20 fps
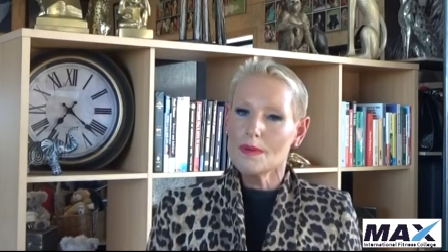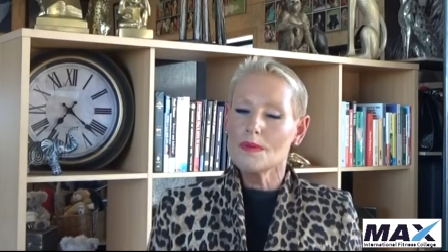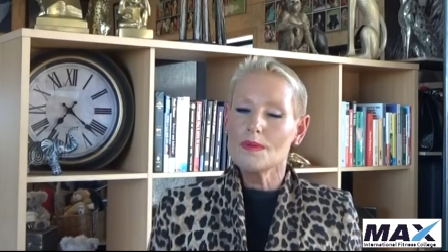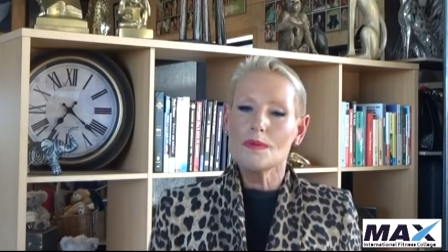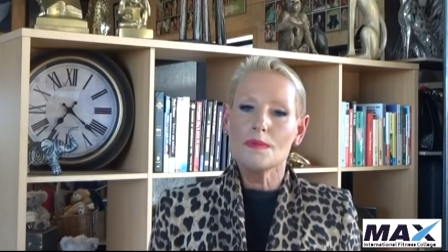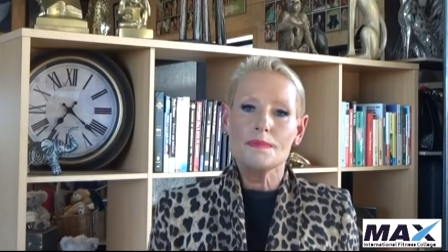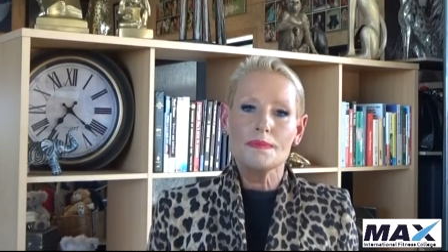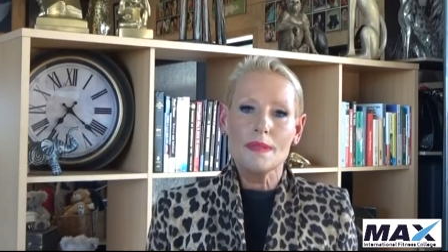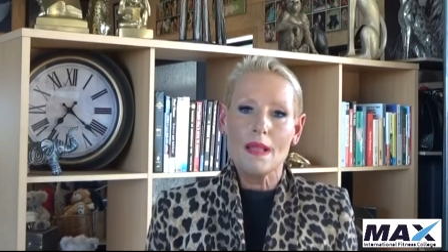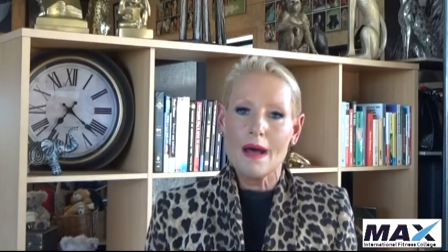
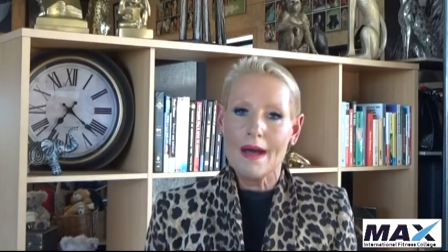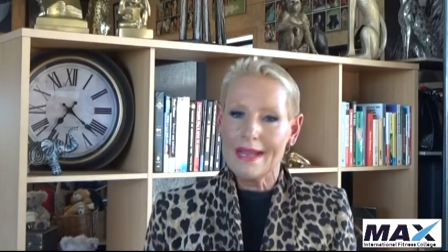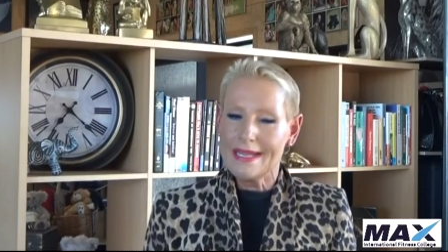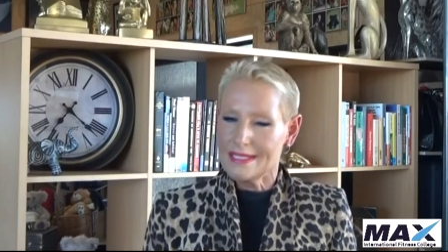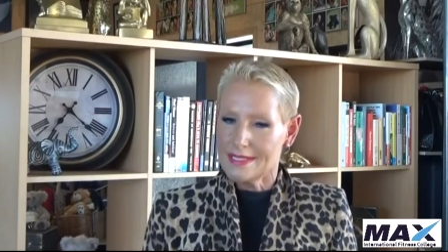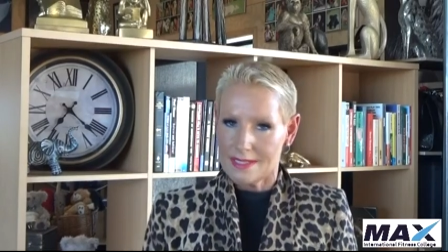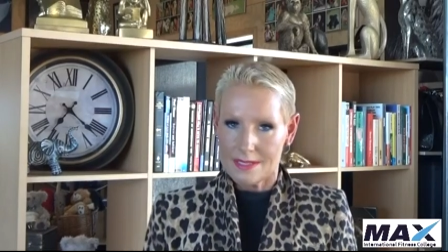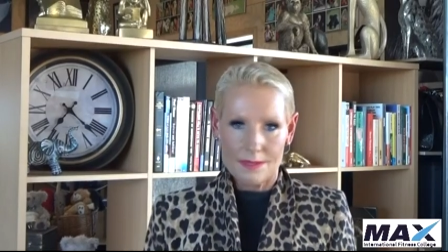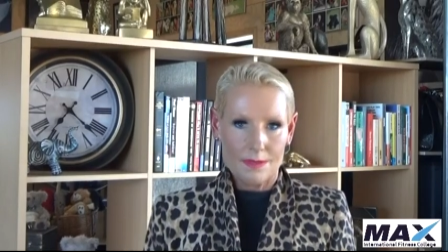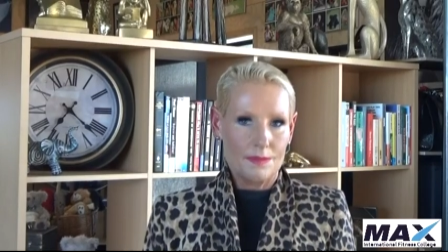all
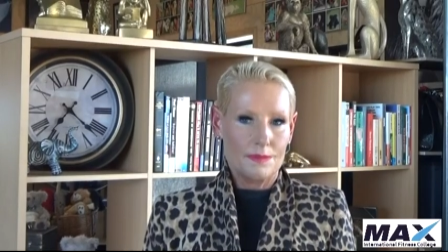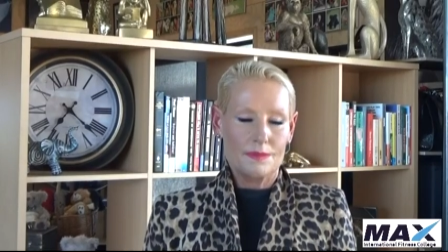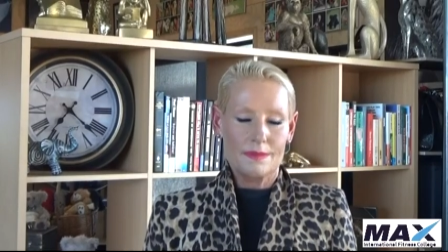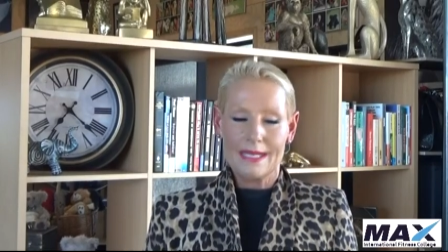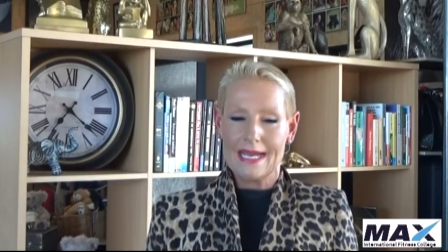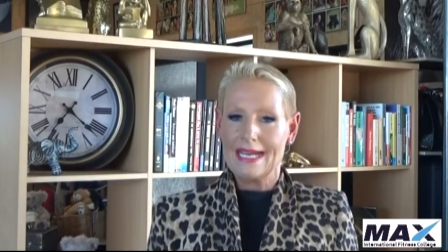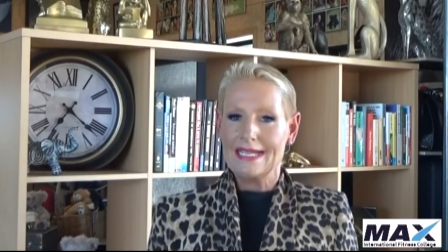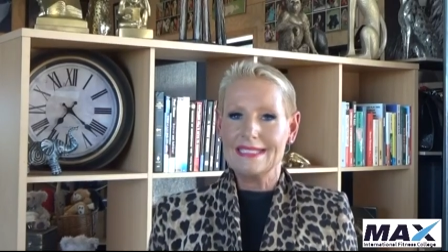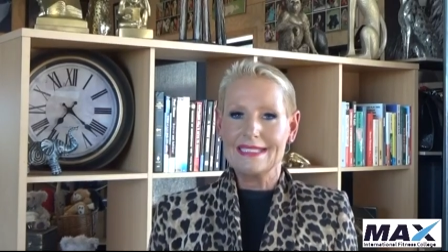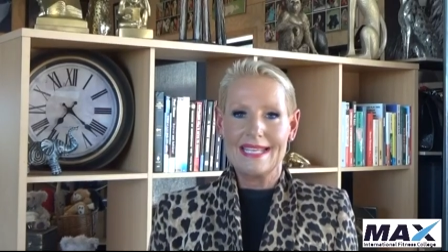blind, all
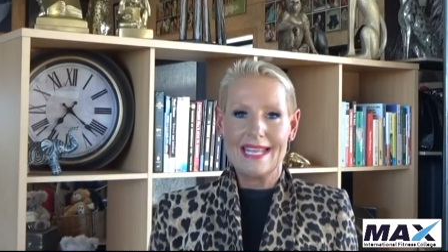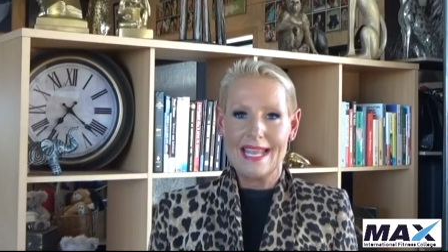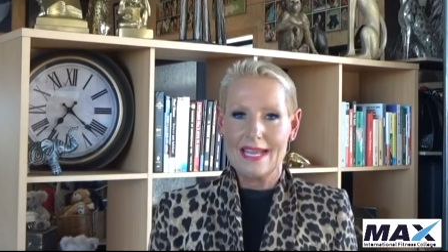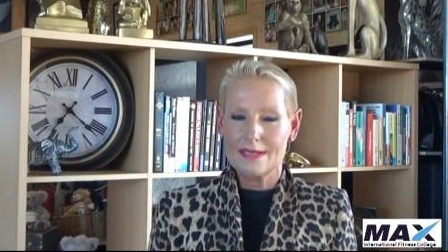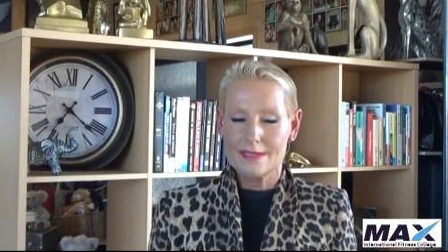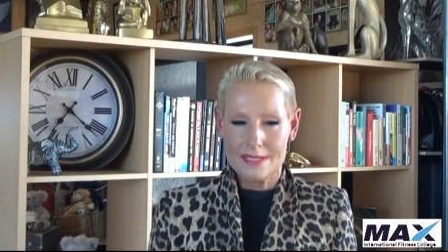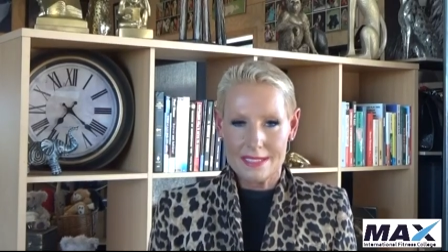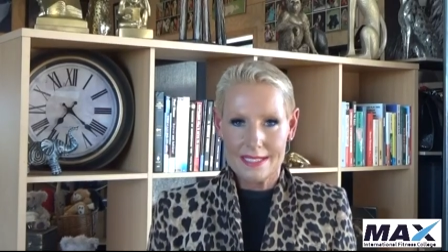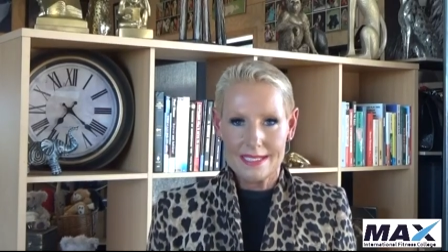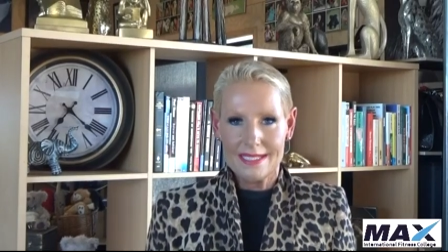can't
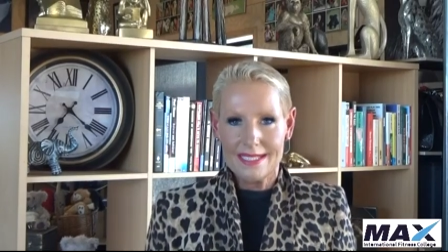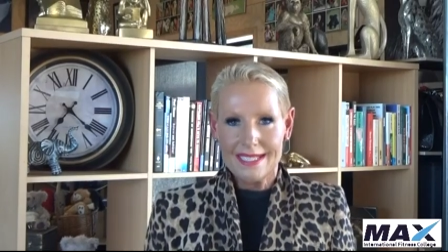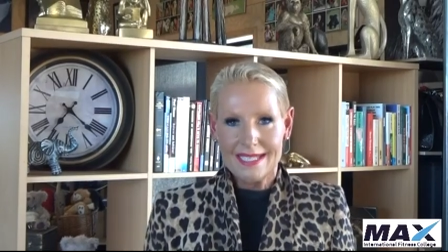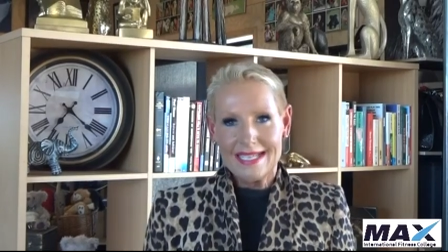count.